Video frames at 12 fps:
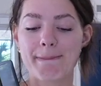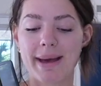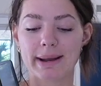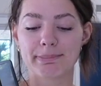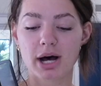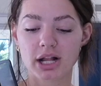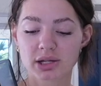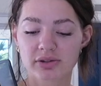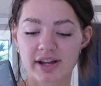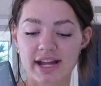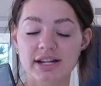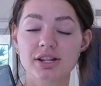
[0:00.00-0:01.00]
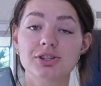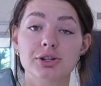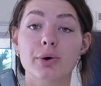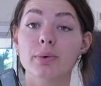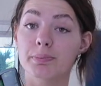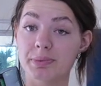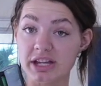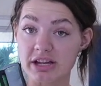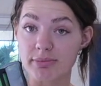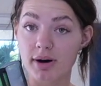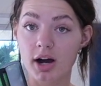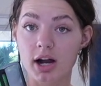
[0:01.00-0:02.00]
metabolic rate, so
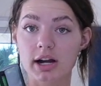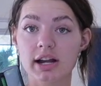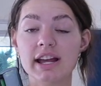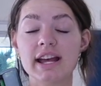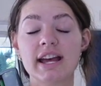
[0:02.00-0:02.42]
BMR.